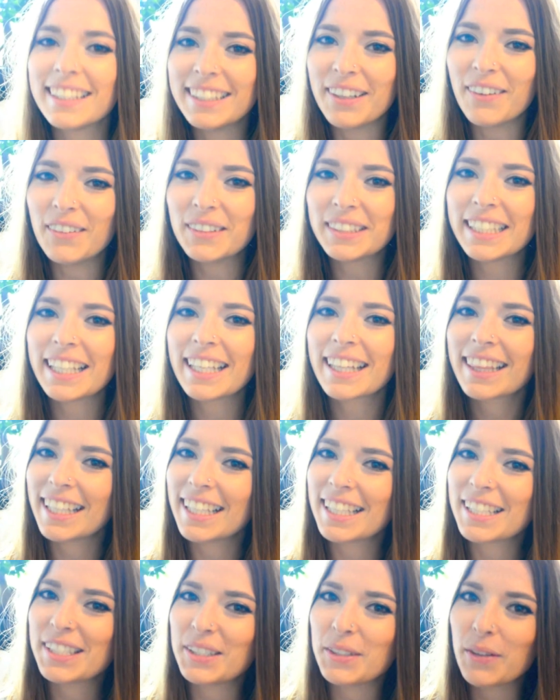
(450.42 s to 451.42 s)
The only
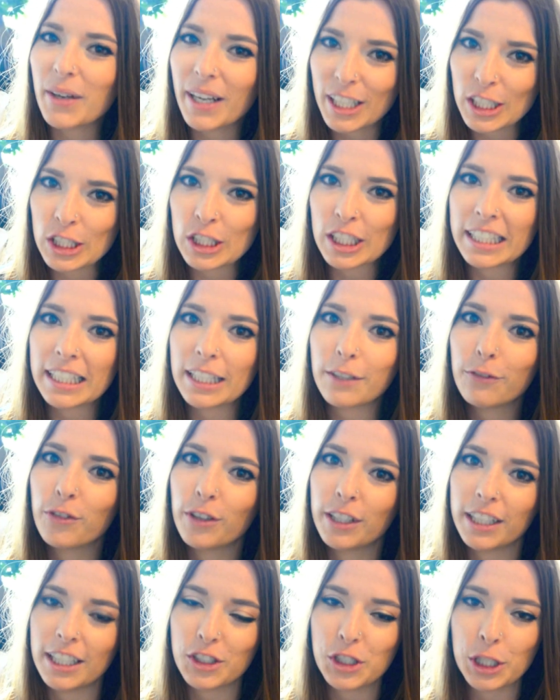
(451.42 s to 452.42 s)
things you actually need
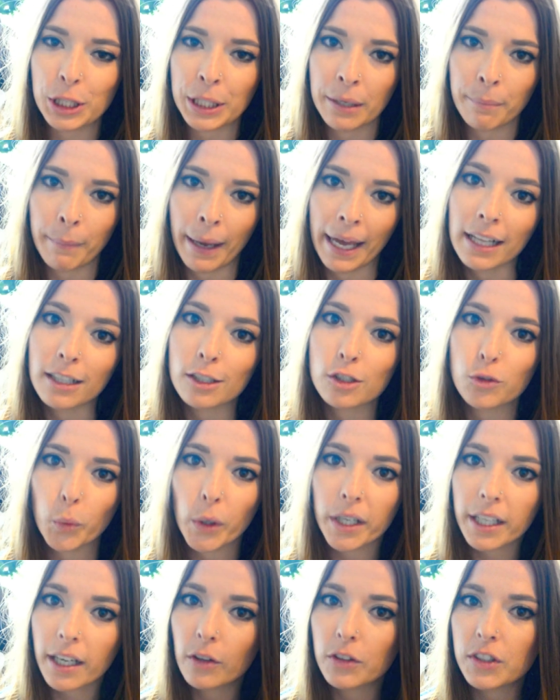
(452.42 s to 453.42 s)
for the Jillian Michaels
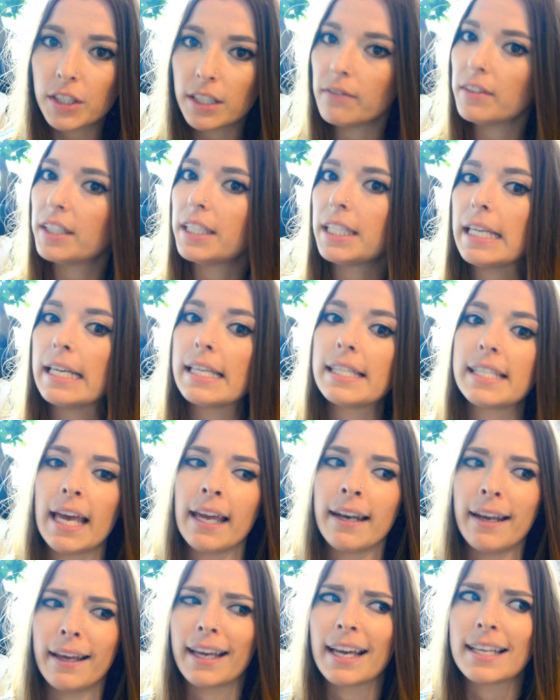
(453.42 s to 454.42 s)
workout DVDs,
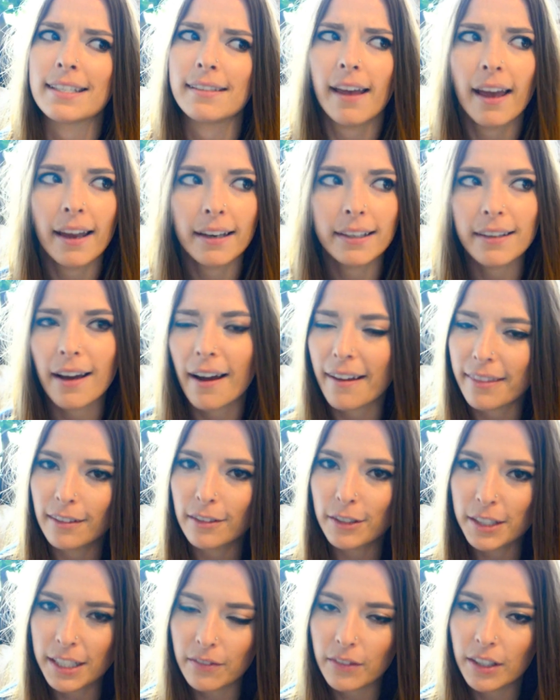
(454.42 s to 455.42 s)
and I guess any
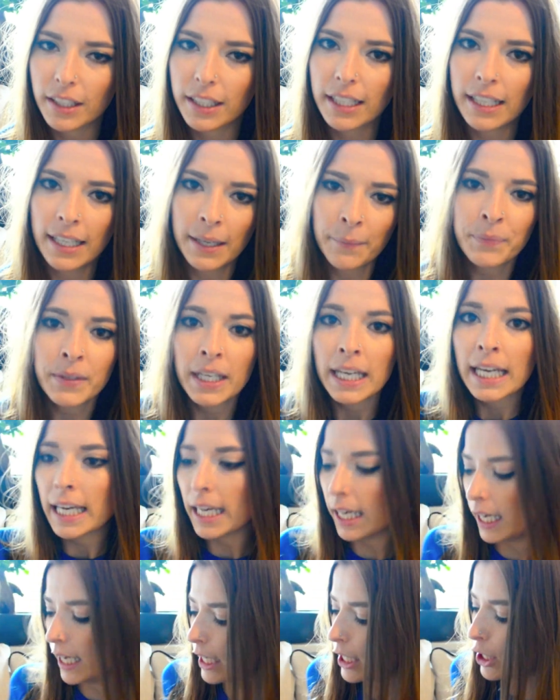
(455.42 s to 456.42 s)
other DVD,
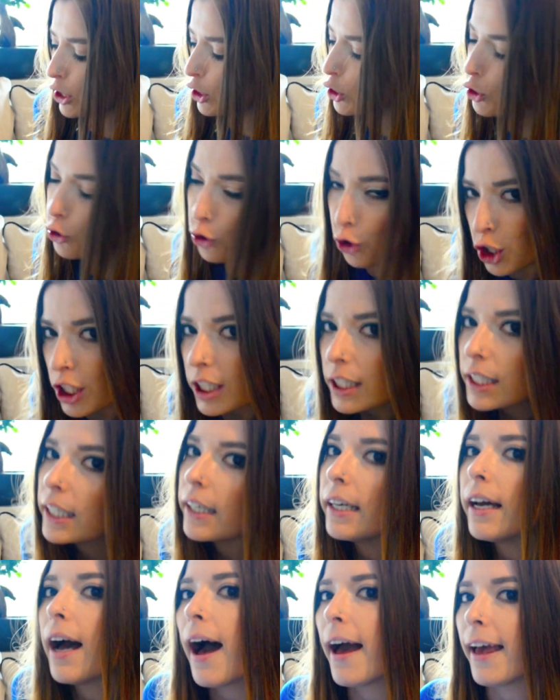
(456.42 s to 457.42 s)
is
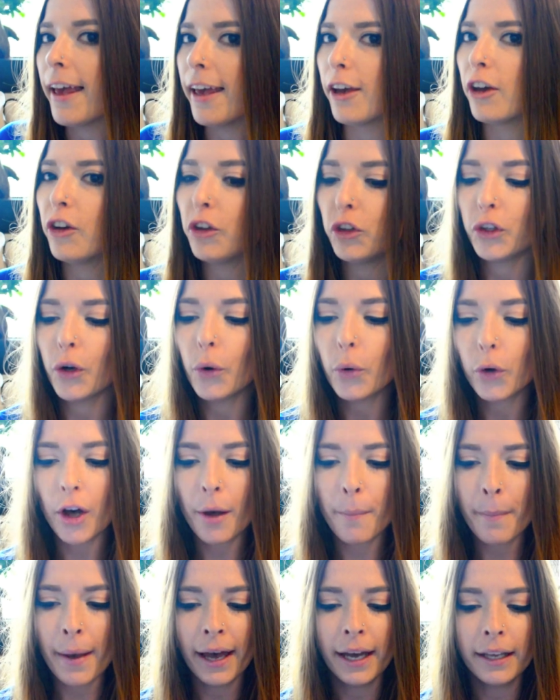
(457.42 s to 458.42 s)
usually a yoga
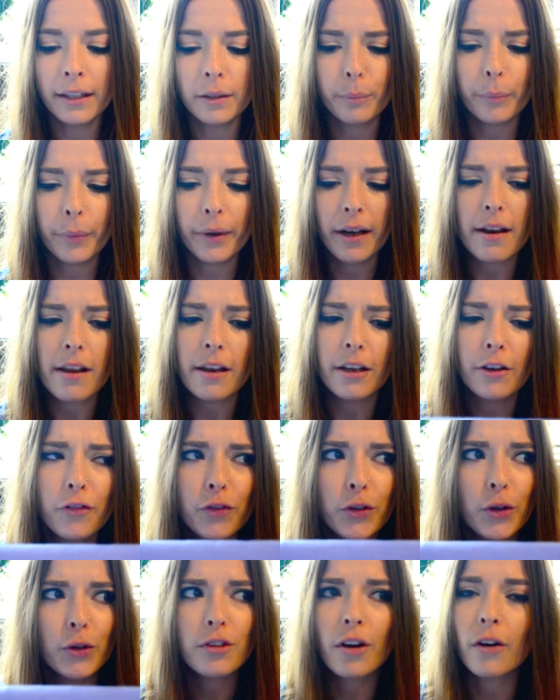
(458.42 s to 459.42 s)
mat. But
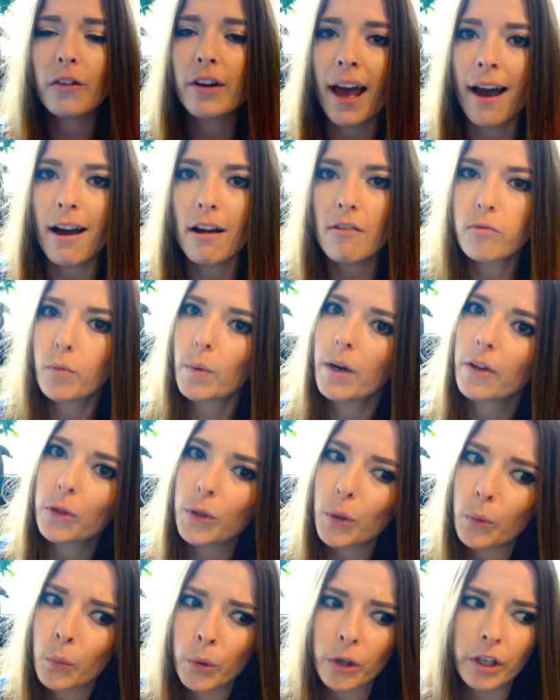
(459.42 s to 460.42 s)
if you don't have one,
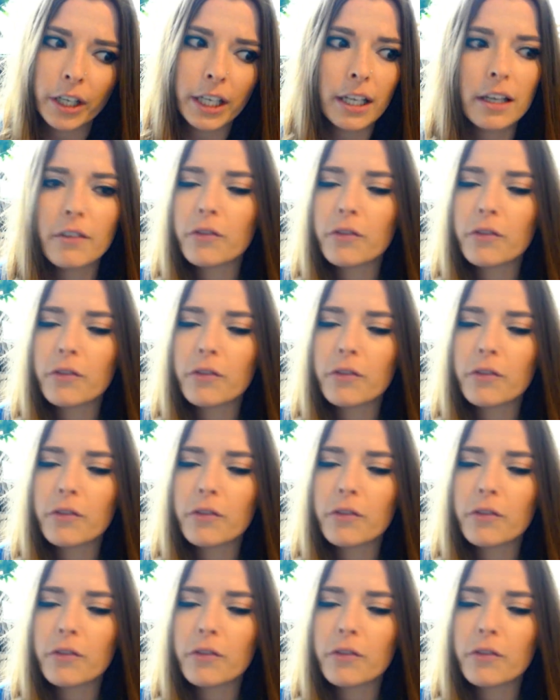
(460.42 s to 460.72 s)
don't worry.